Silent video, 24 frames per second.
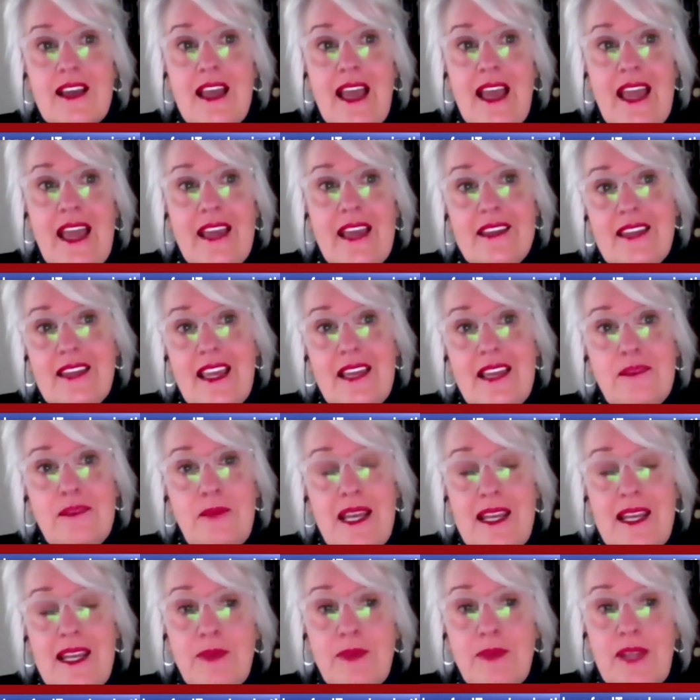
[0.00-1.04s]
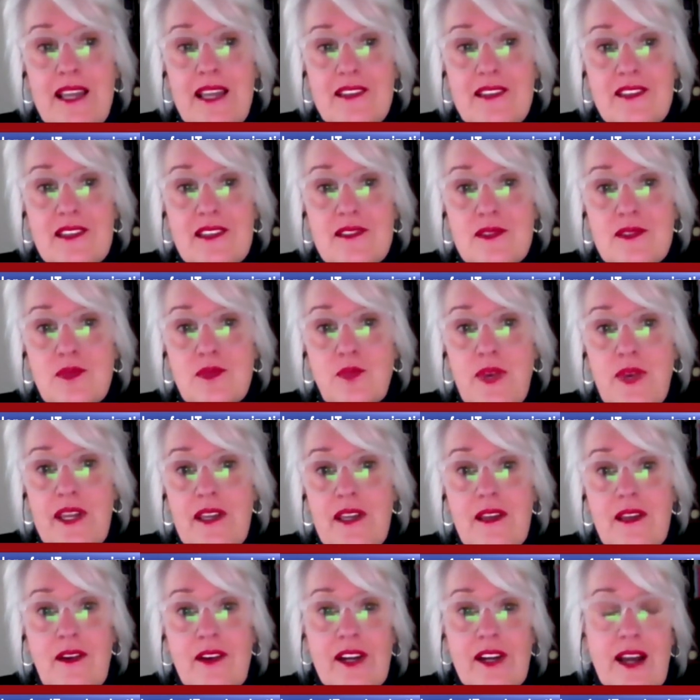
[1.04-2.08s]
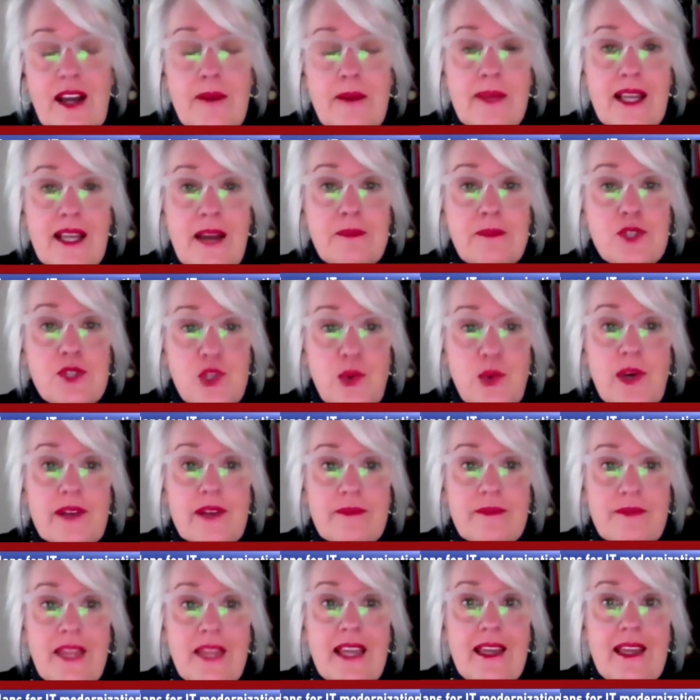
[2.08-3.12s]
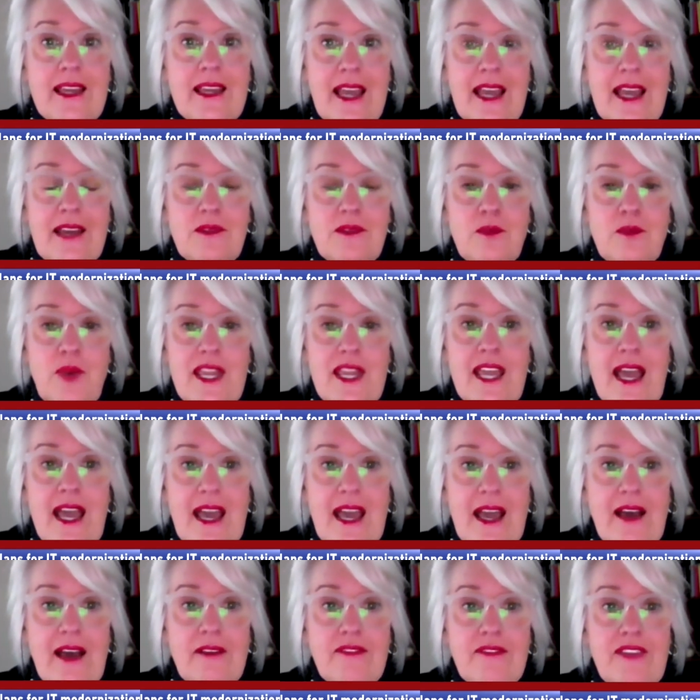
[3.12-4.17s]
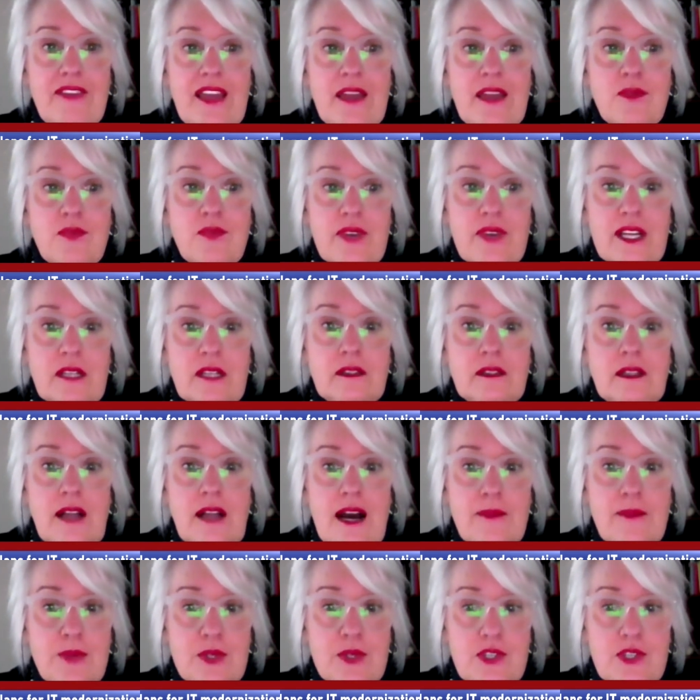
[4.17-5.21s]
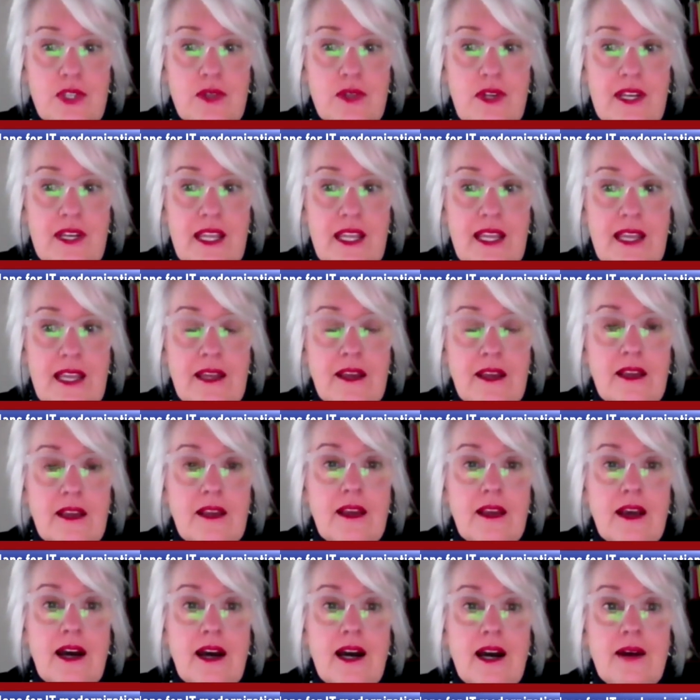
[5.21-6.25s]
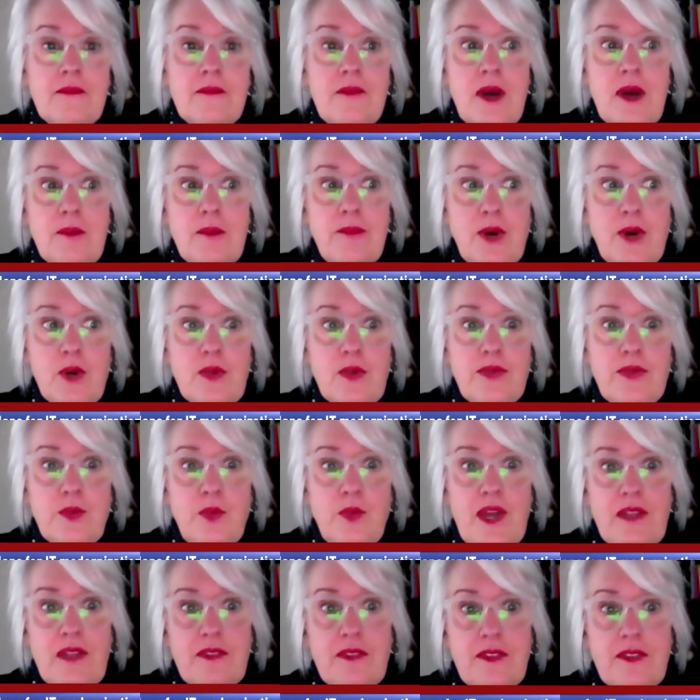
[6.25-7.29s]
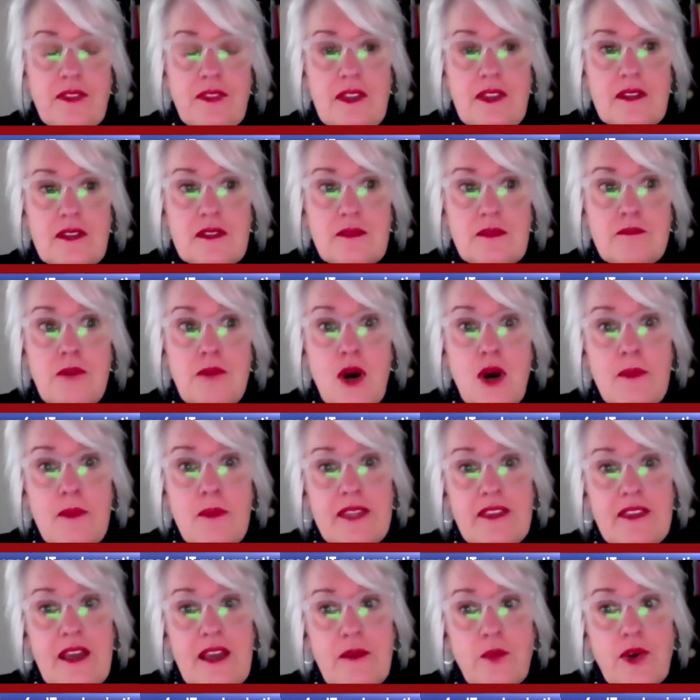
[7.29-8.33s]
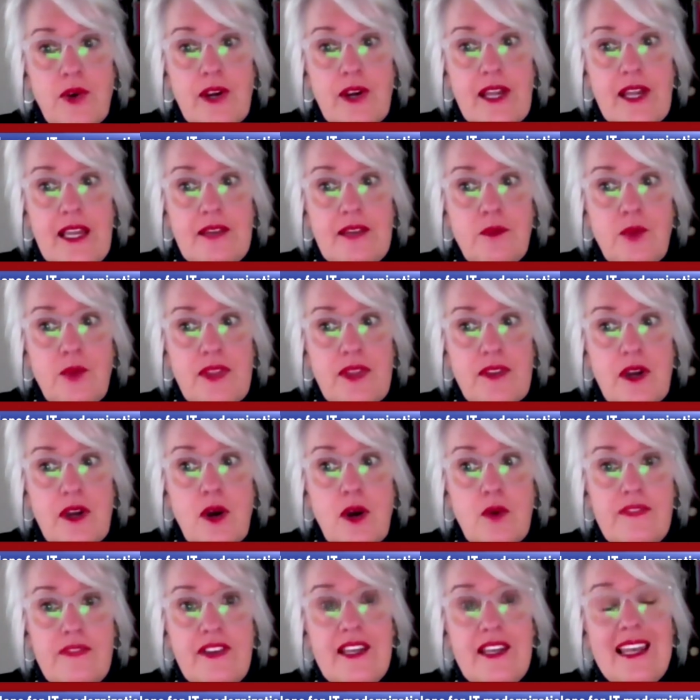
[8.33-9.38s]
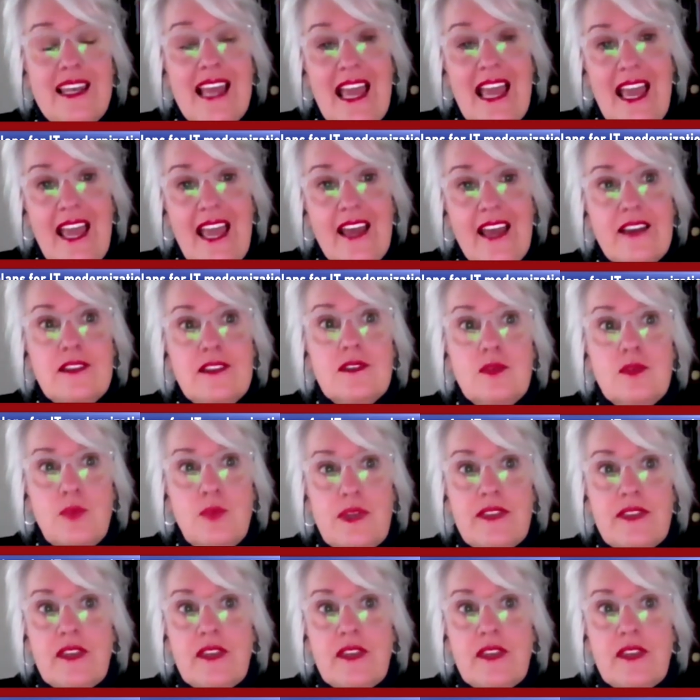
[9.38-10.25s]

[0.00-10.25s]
And in many places, we are coming up short, and we have a real opportunity both with this moment that we're in with COVID and with